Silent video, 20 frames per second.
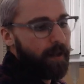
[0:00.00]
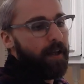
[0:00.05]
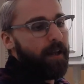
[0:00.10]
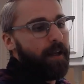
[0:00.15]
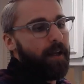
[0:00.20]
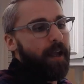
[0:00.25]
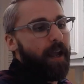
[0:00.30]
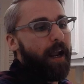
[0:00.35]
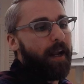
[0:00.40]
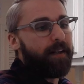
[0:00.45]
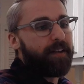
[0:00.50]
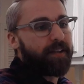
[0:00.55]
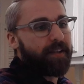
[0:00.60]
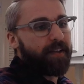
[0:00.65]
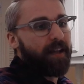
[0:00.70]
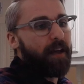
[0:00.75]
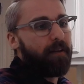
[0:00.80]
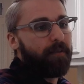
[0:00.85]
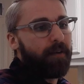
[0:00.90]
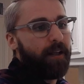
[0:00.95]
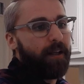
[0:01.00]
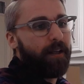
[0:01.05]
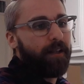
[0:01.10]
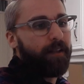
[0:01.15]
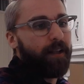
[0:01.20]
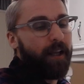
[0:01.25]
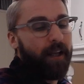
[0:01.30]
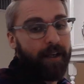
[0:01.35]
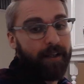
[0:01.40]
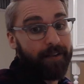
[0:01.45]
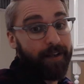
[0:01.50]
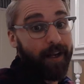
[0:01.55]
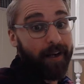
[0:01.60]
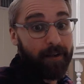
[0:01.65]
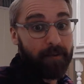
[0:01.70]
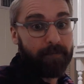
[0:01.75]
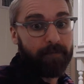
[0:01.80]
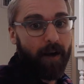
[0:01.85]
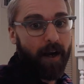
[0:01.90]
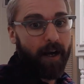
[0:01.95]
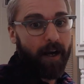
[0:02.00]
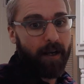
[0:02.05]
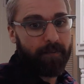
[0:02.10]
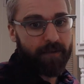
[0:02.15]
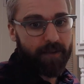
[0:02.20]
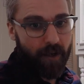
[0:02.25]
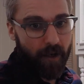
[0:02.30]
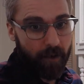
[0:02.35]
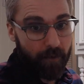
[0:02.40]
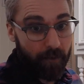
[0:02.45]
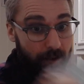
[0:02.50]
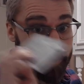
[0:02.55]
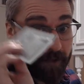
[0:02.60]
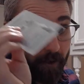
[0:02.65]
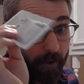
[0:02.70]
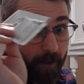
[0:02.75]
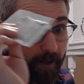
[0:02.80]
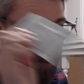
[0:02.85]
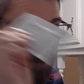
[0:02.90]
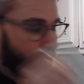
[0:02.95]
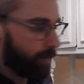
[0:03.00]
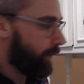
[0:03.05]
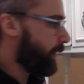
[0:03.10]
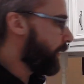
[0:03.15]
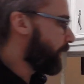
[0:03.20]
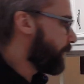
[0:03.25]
87 and 95. So let's go ahead and get